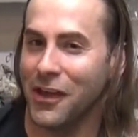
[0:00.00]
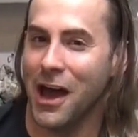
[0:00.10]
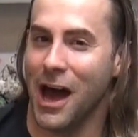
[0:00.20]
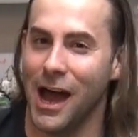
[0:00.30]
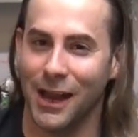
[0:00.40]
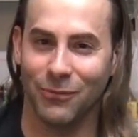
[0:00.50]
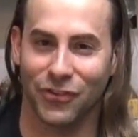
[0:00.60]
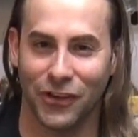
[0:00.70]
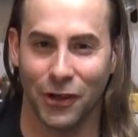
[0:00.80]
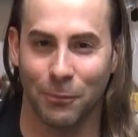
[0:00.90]
I'm
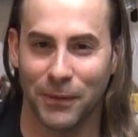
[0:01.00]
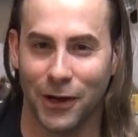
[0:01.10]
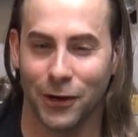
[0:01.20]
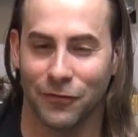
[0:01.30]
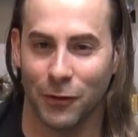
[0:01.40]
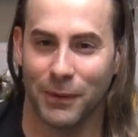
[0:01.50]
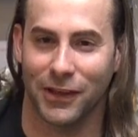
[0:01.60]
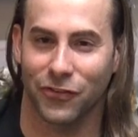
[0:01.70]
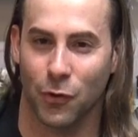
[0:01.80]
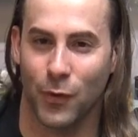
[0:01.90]
still beautiful
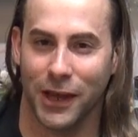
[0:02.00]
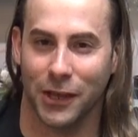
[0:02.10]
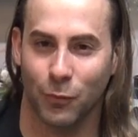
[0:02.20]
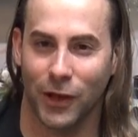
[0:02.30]
because the Wicked